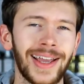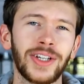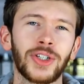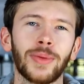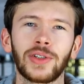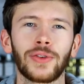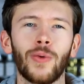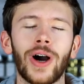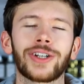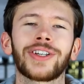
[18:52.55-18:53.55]
thank you so much for
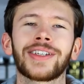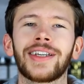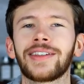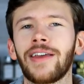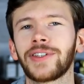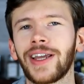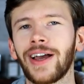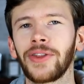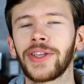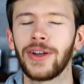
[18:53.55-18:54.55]
watching. Stay safe, stay
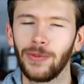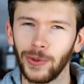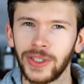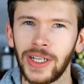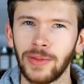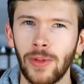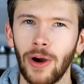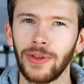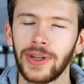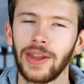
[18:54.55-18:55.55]
healthy. We'll see you
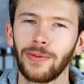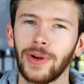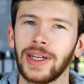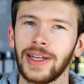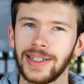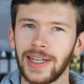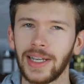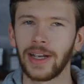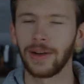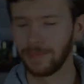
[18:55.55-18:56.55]
tomorrow with another one.
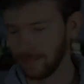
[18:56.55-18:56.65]
Take care.